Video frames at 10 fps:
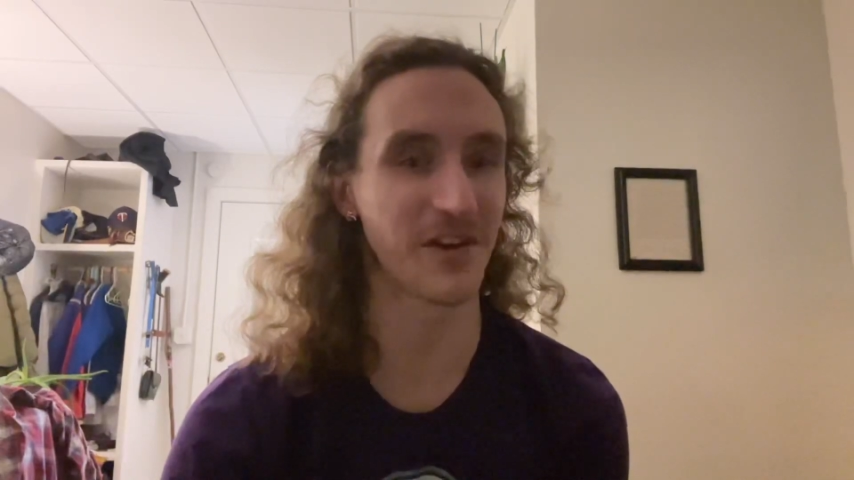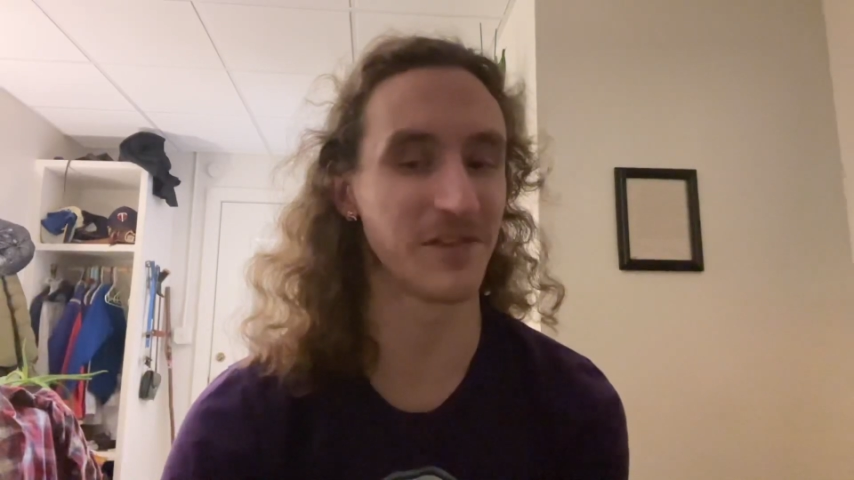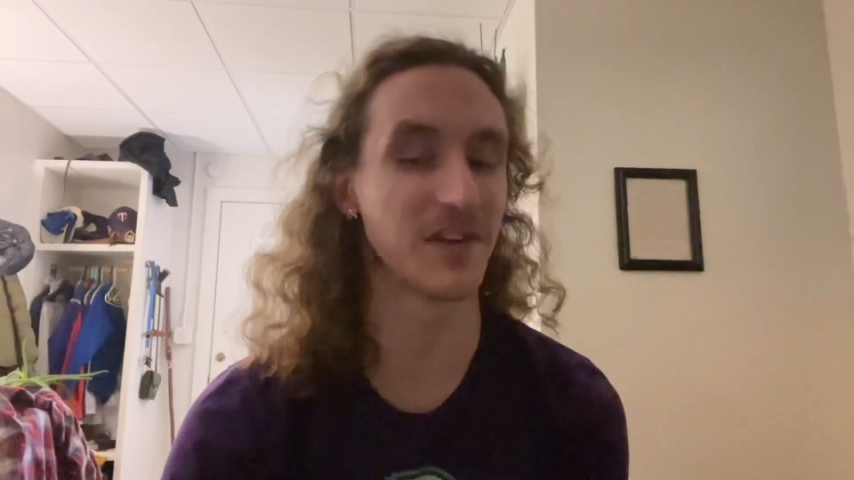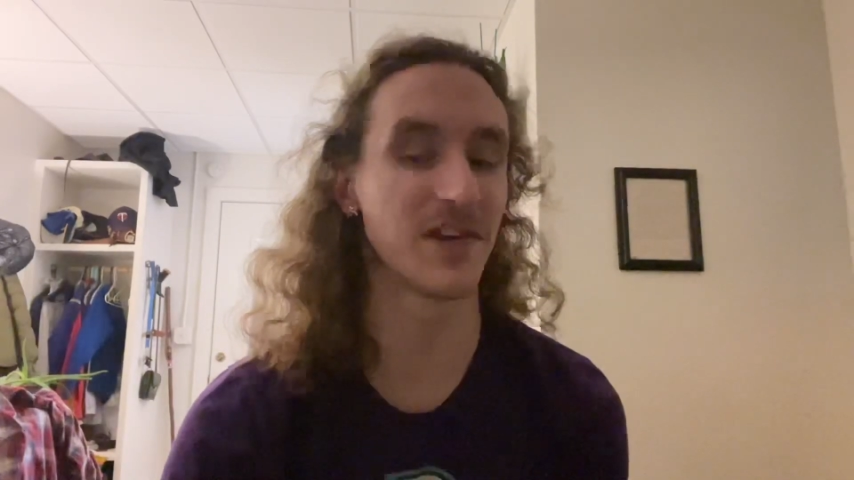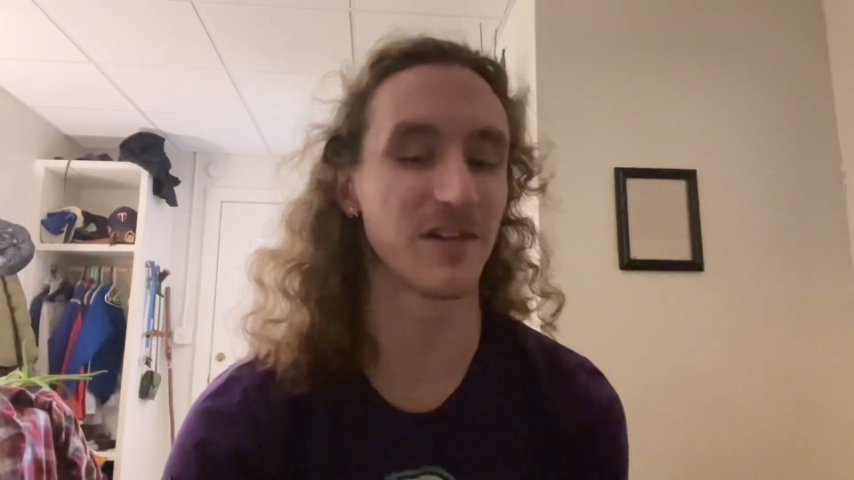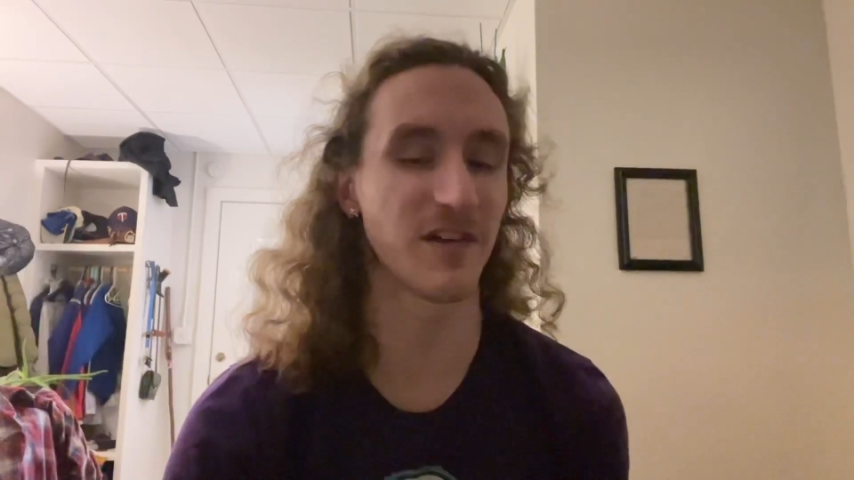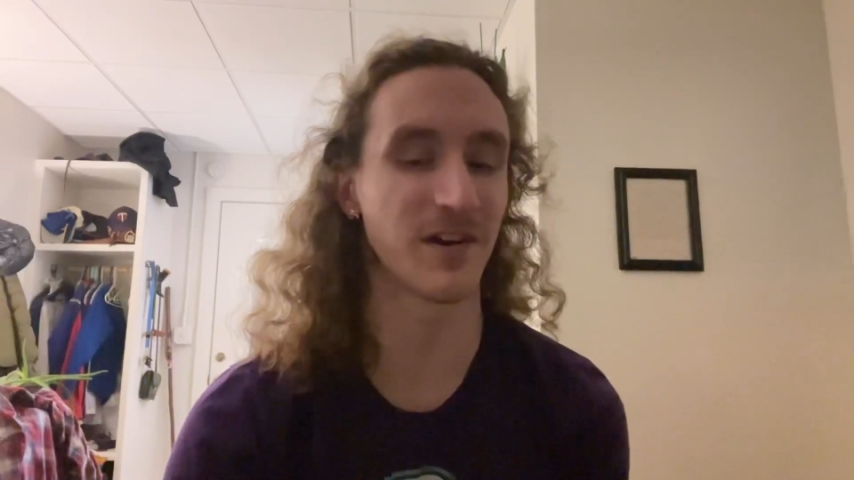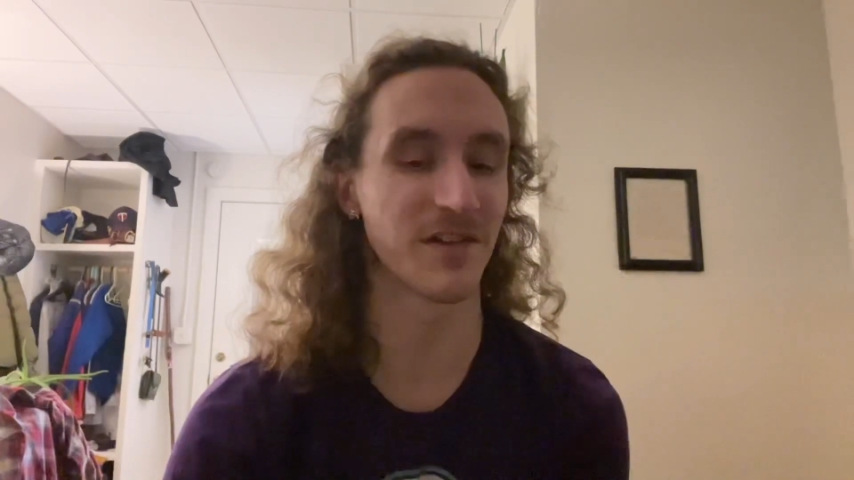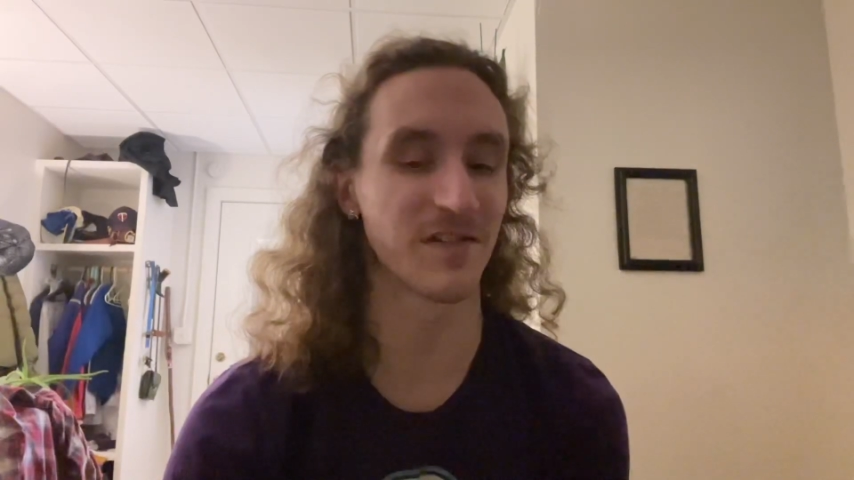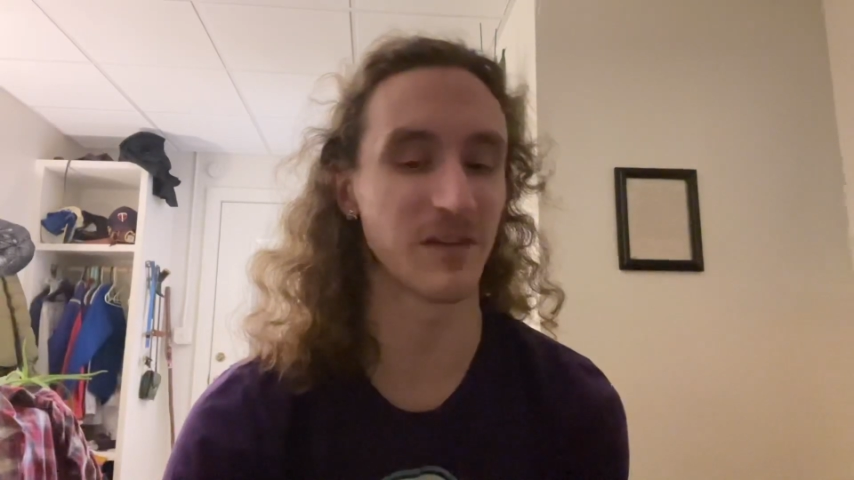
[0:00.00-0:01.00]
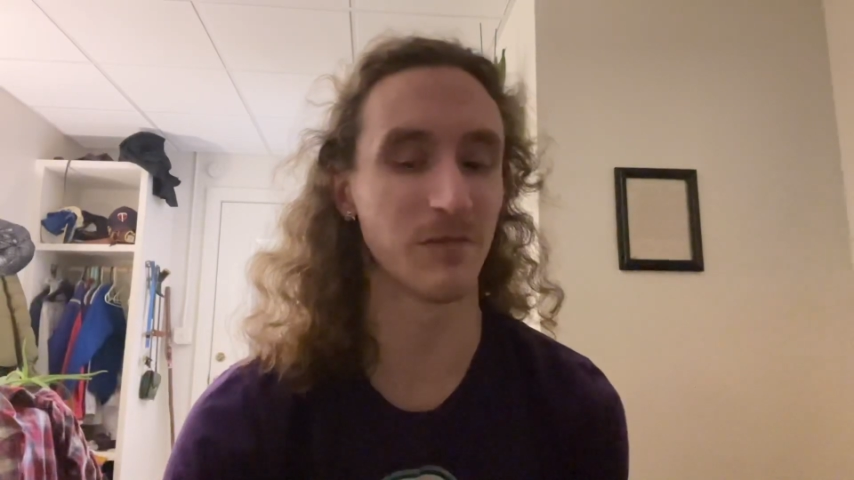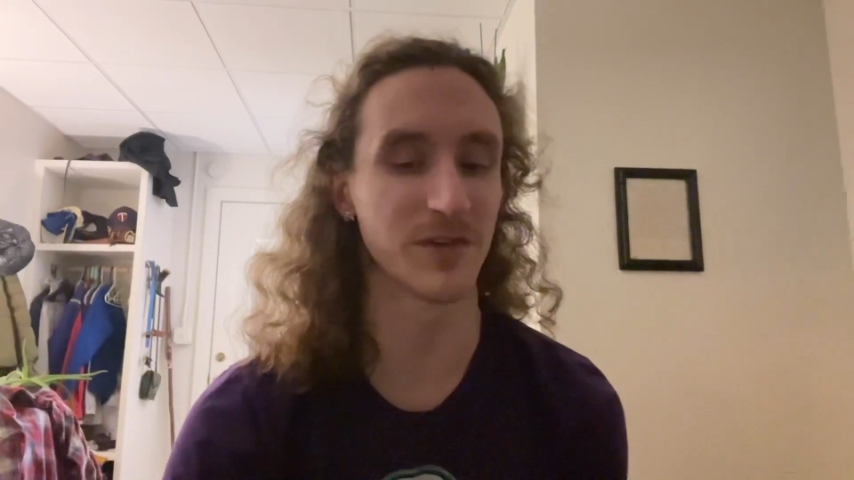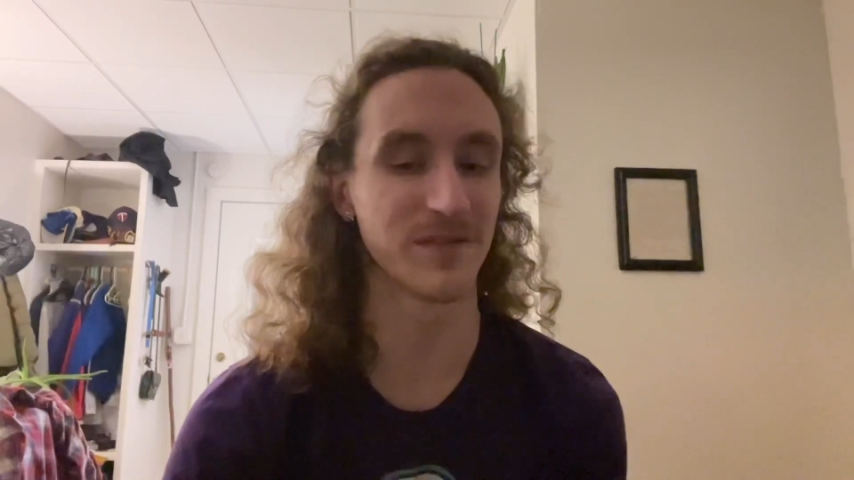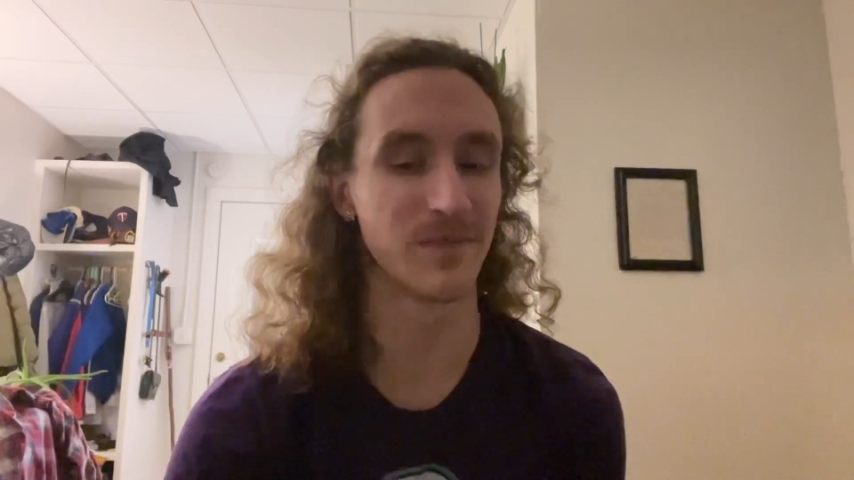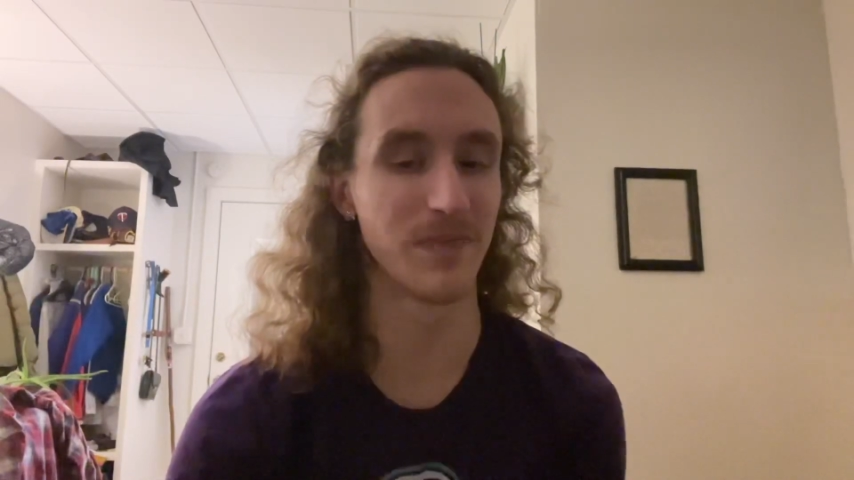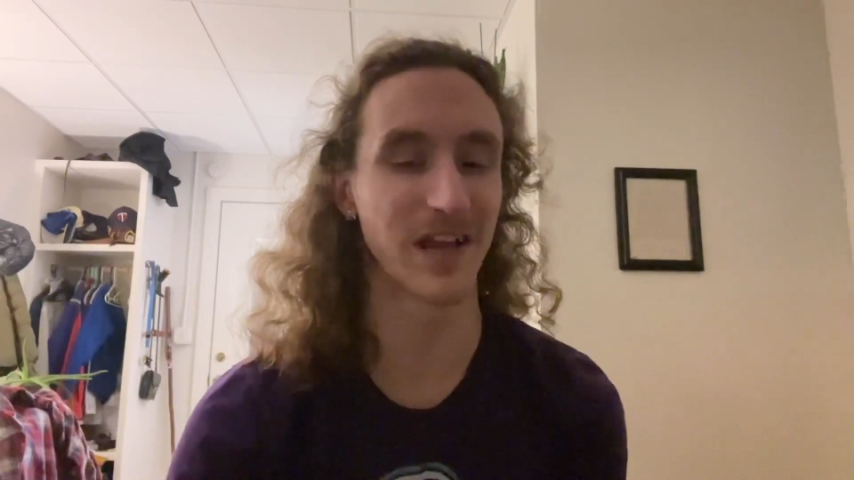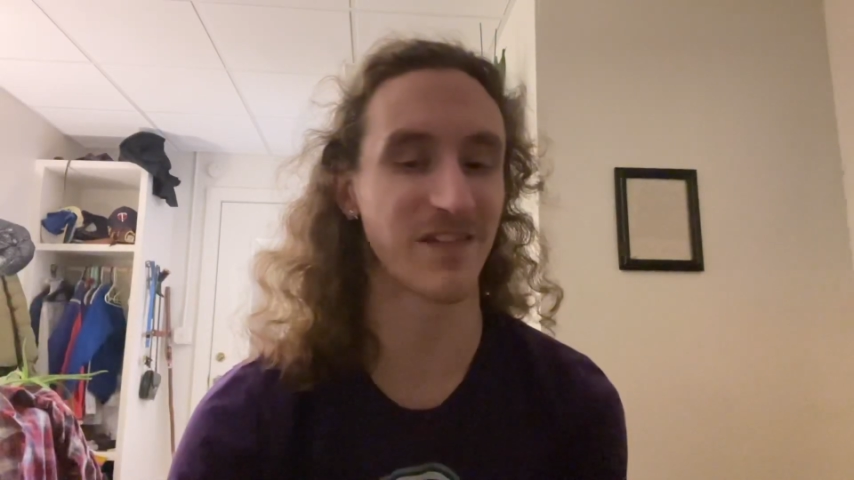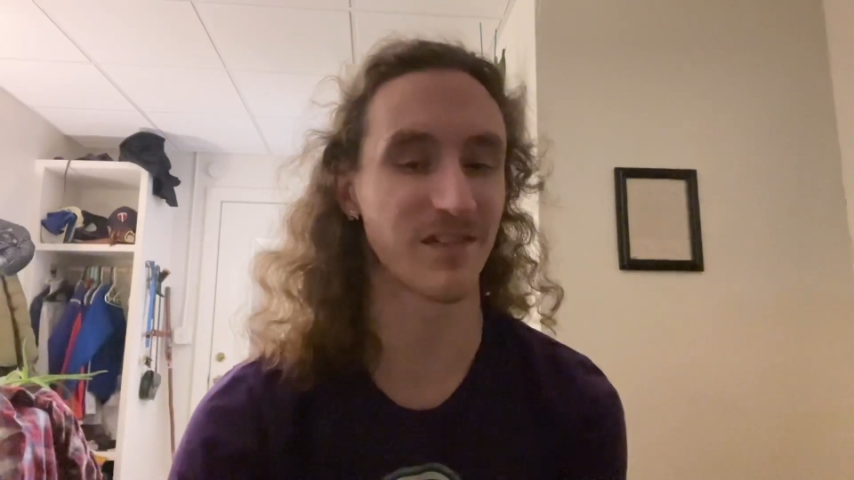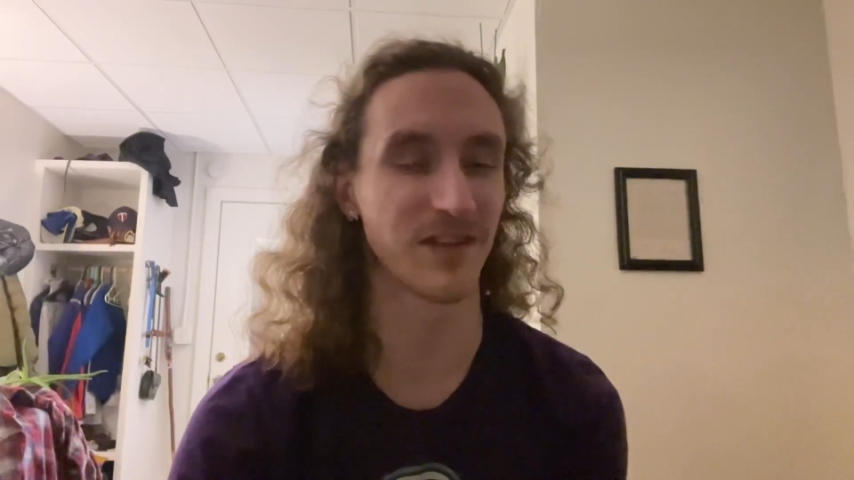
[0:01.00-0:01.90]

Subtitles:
I think it's honestly one of the best